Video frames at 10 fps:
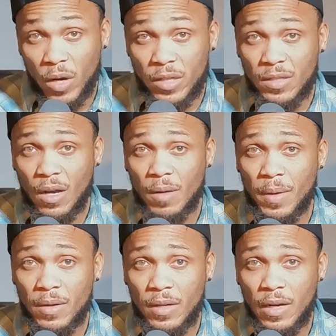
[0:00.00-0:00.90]
We're going to talk
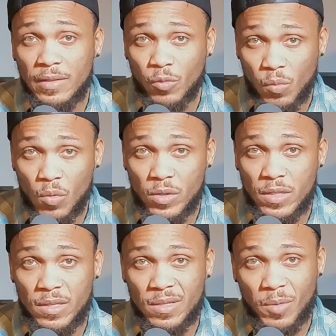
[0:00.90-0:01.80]
about a reward
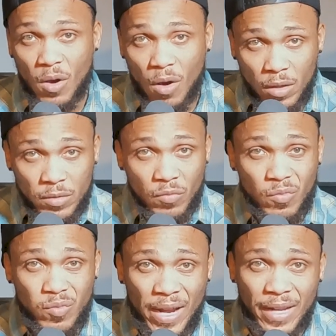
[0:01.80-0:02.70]
system called
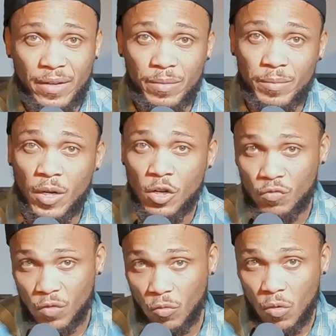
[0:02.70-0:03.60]
random
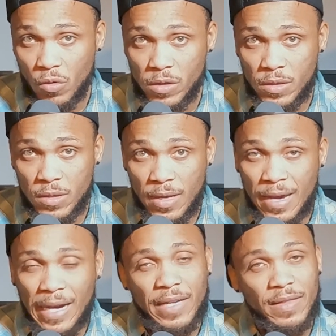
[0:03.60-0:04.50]
rewards.
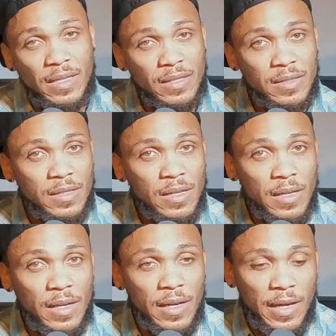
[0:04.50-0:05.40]
And this
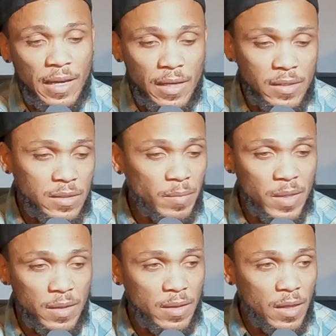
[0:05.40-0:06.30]
is
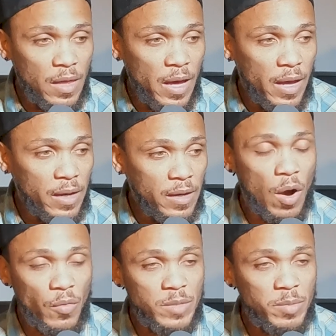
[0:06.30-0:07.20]
something that
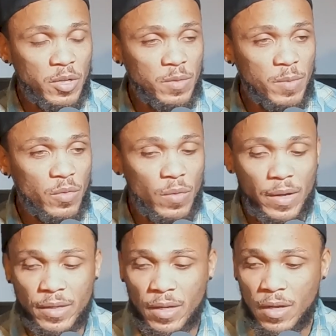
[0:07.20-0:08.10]
always blows me
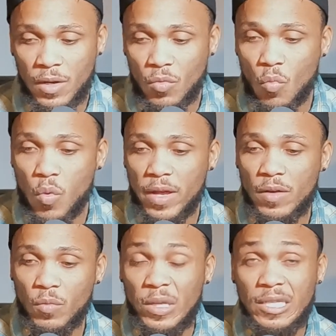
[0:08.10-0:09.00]
away
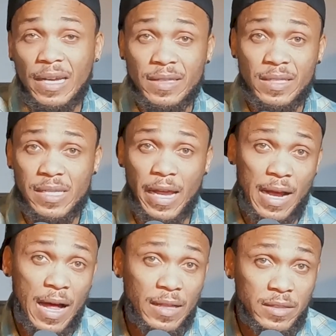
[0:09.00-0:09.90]
when we look at the
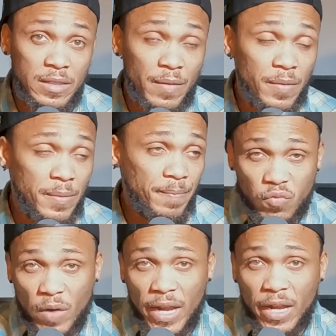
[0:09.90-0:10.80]
psychology of it.
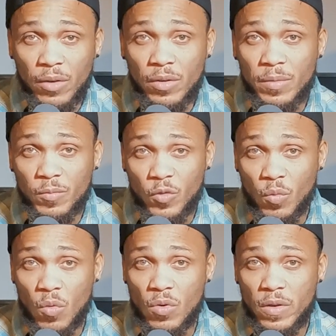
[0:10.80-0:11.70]
Random
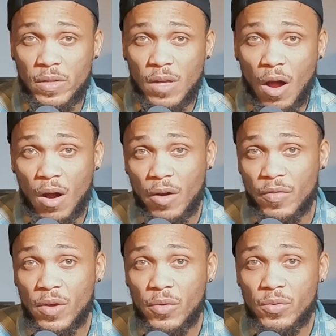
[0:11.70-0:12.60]
rewards are
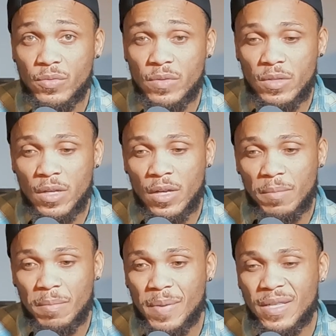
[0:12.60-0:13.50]
those
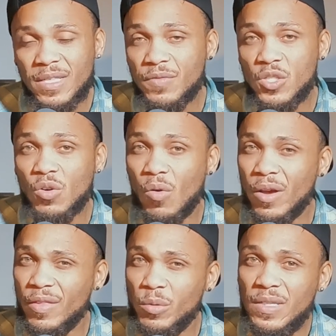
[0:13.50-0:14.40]
bits of
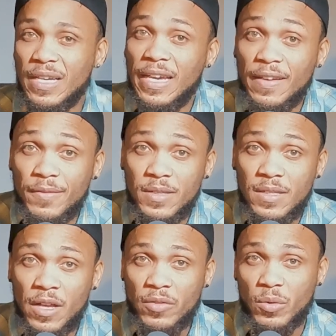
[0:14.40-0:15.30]
joy, those
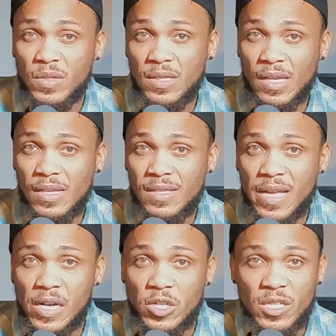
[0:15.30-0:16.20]
gifts, those things
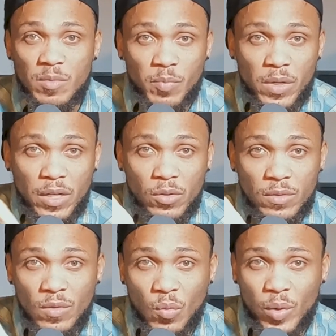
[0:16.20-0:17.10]
that are
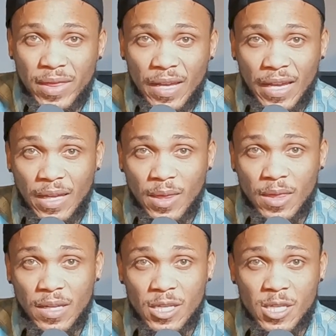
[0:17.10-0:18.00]
sprinkled
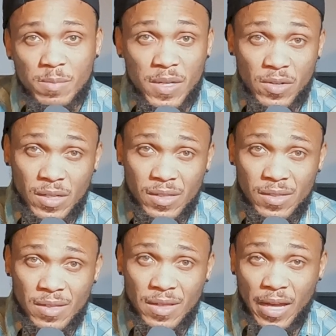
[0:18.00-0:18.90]
within the
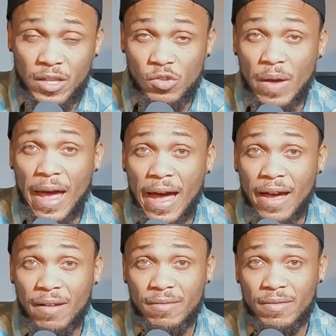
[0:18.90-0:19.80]
experience that you
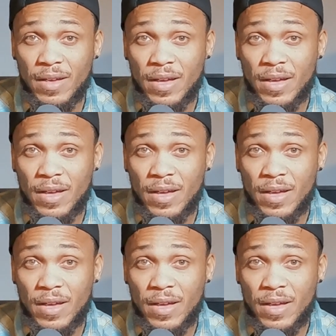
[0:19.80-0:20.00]
have.